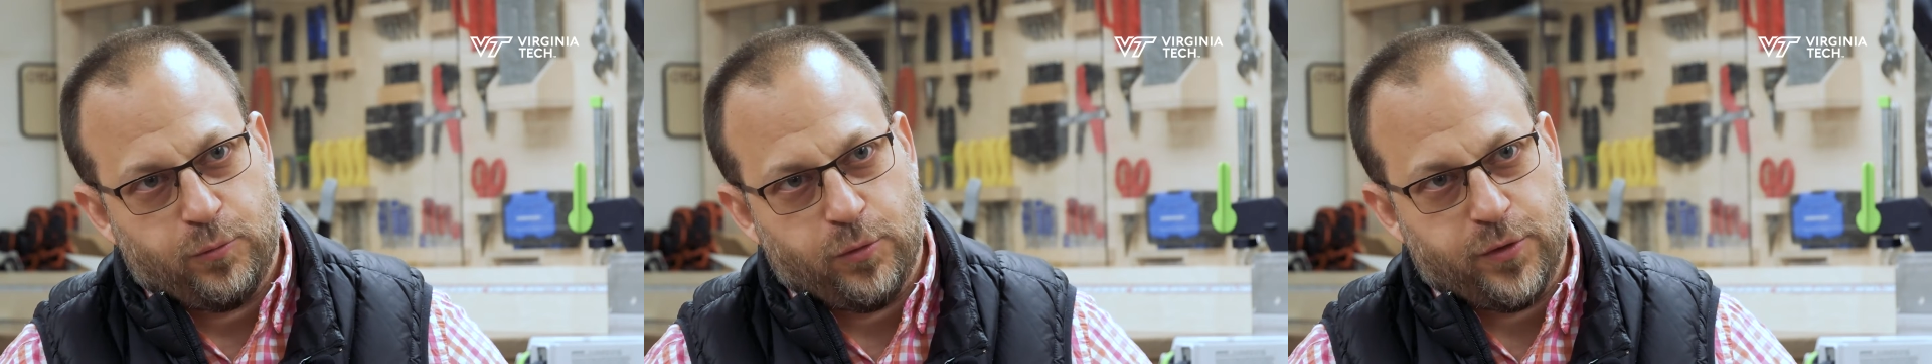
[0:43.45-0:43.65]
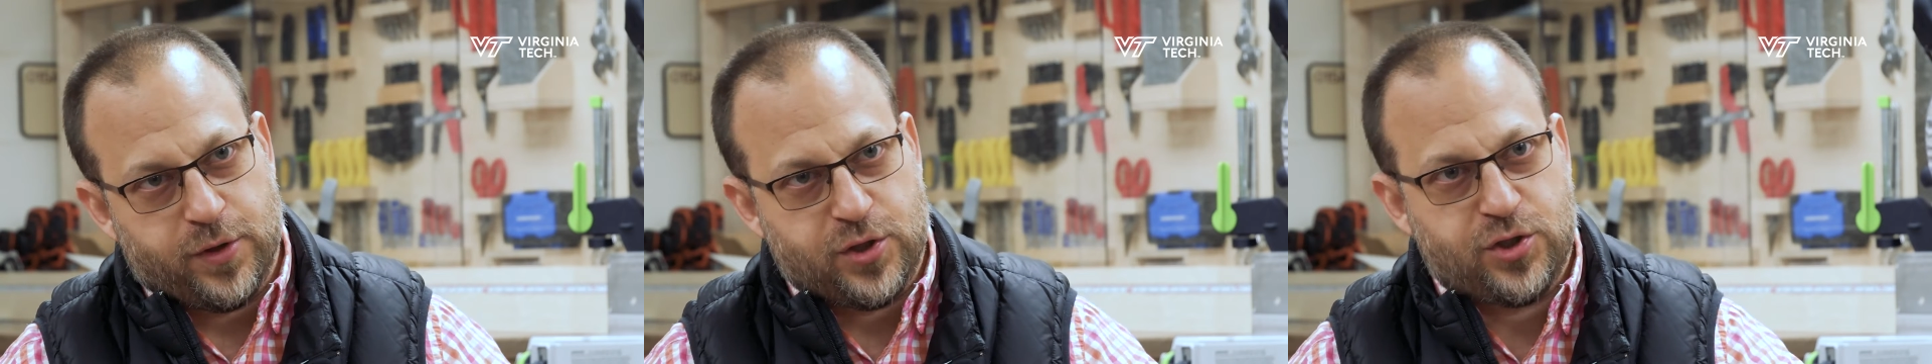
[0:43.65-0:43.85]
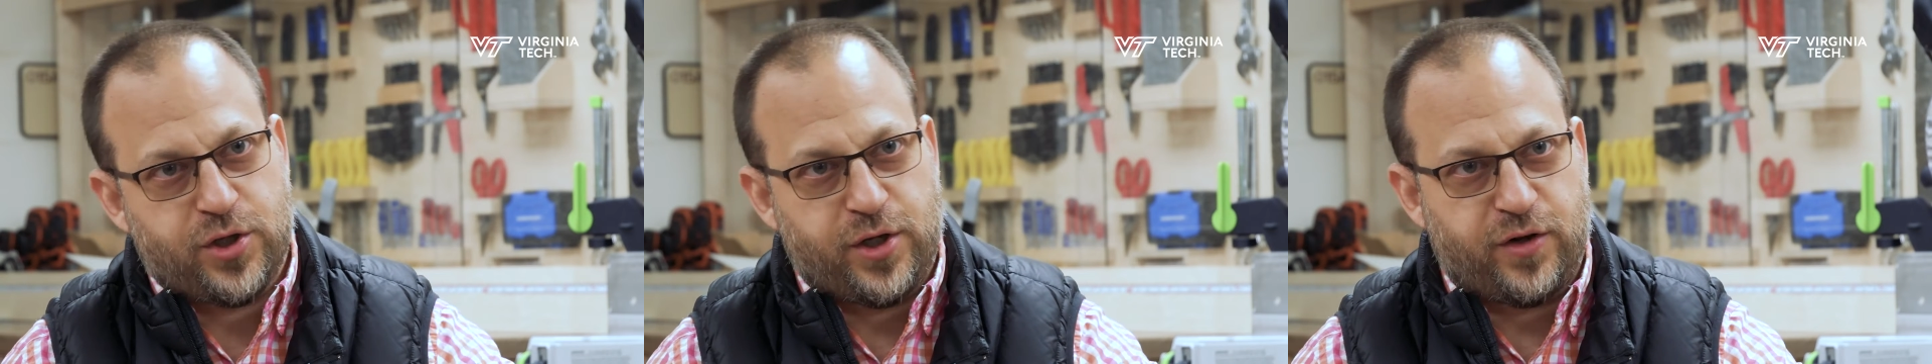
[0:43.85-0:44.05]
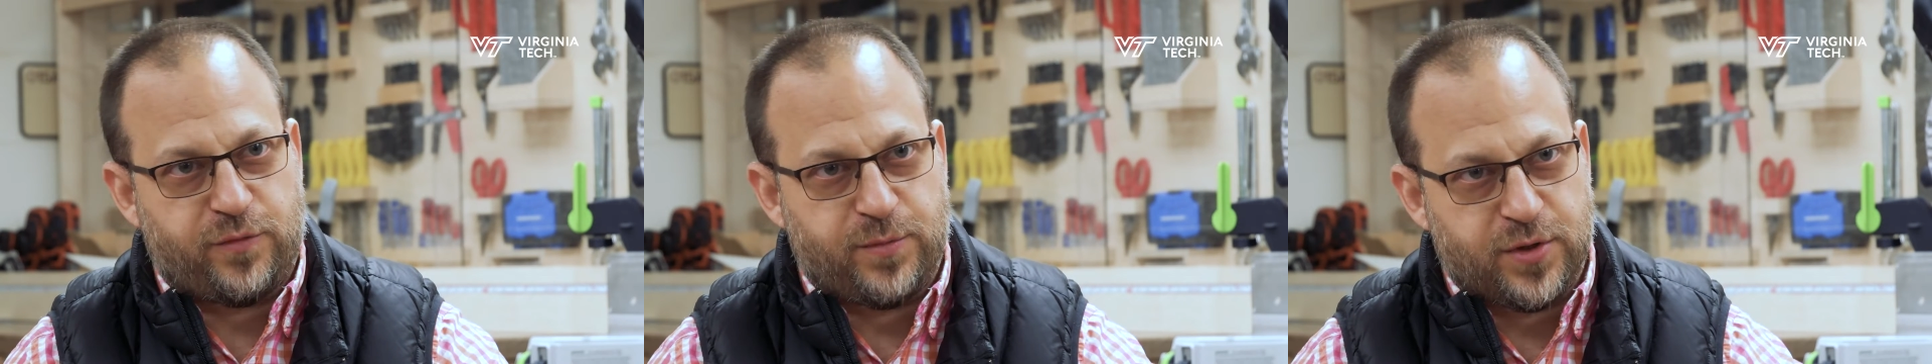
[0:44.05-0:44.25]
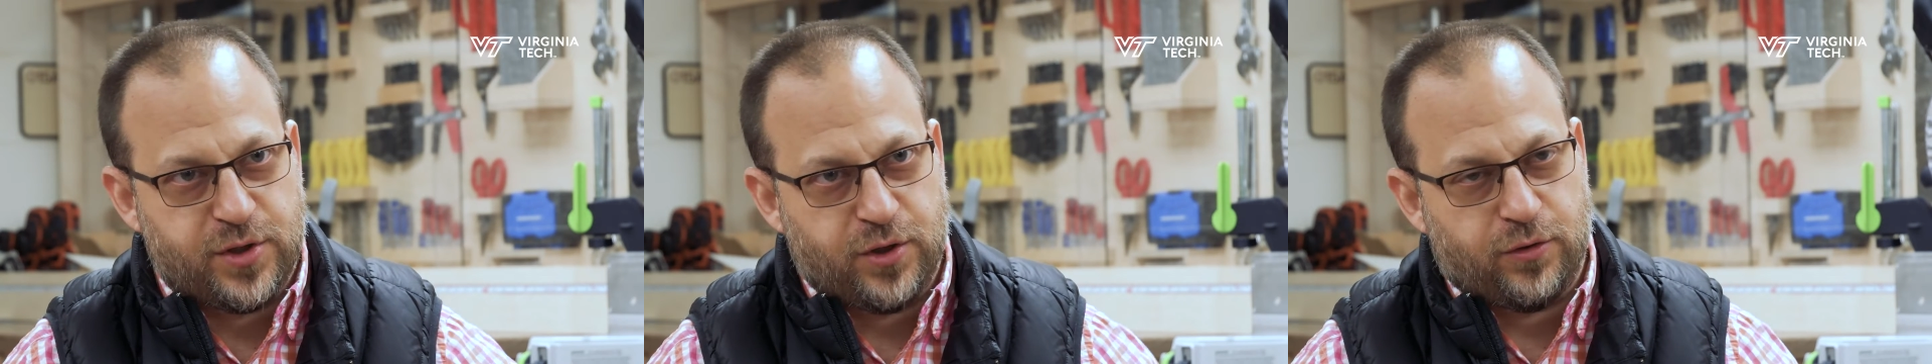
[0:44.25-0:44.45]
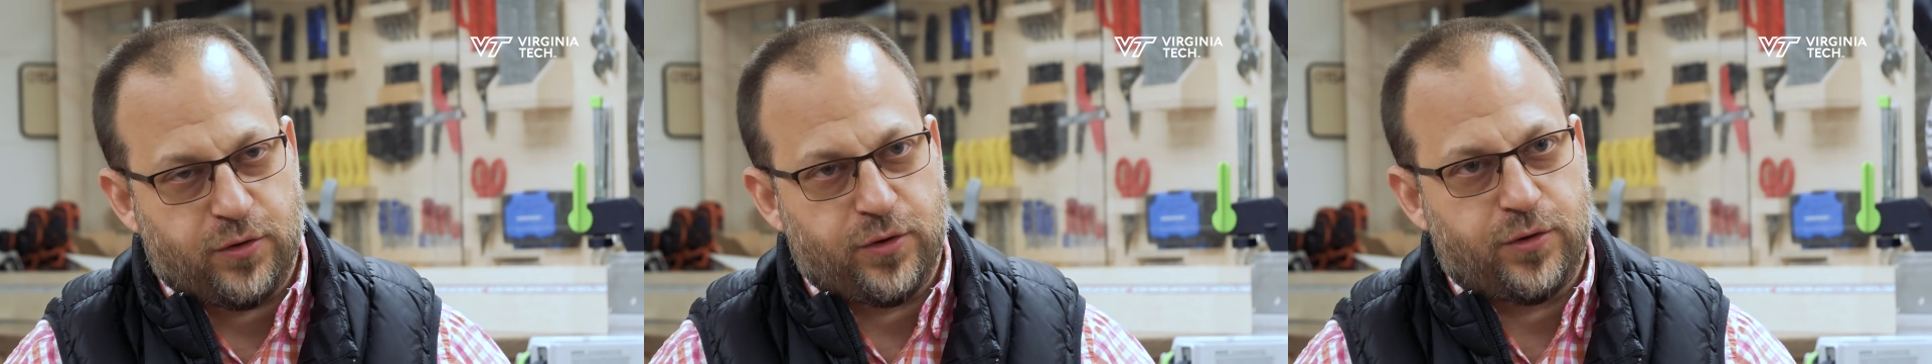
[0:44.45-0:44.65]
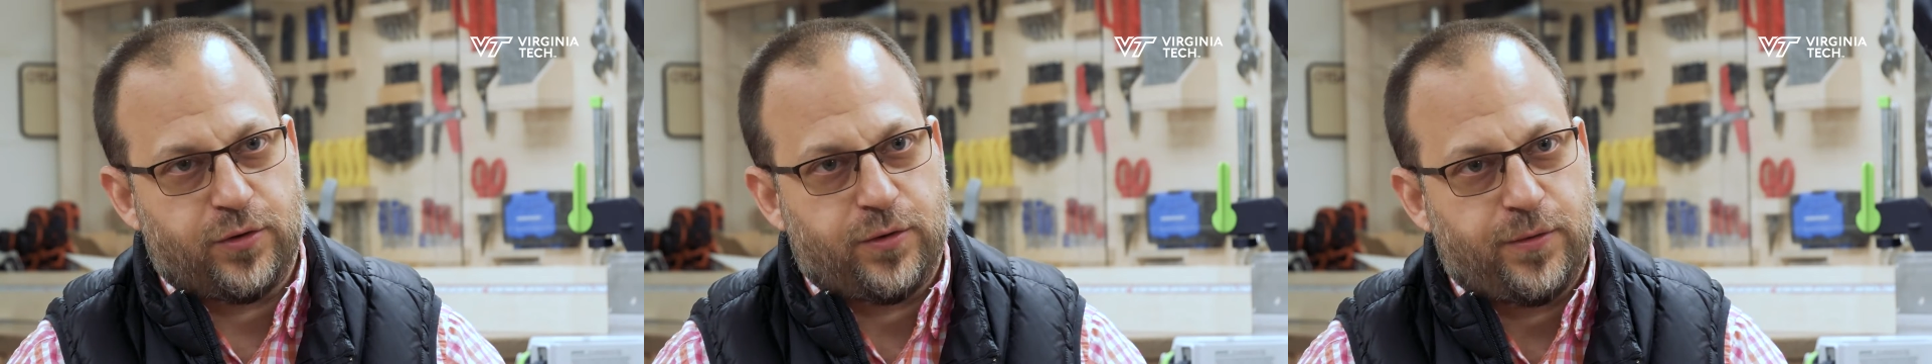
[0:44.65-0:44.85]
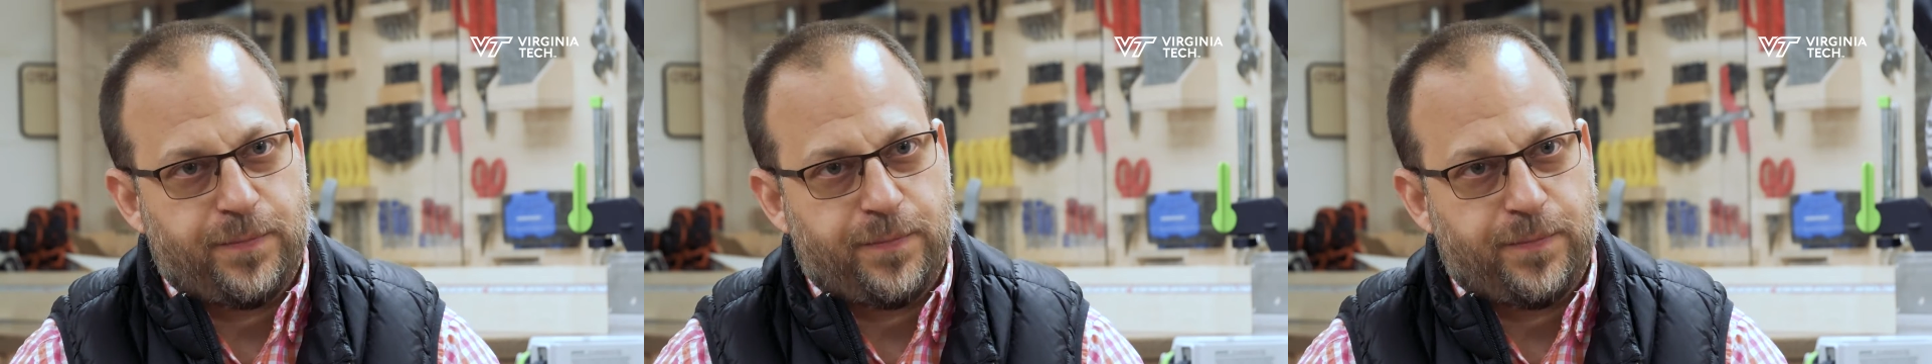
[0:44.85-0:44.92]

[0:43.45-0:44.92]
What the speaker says: with a sheet of material.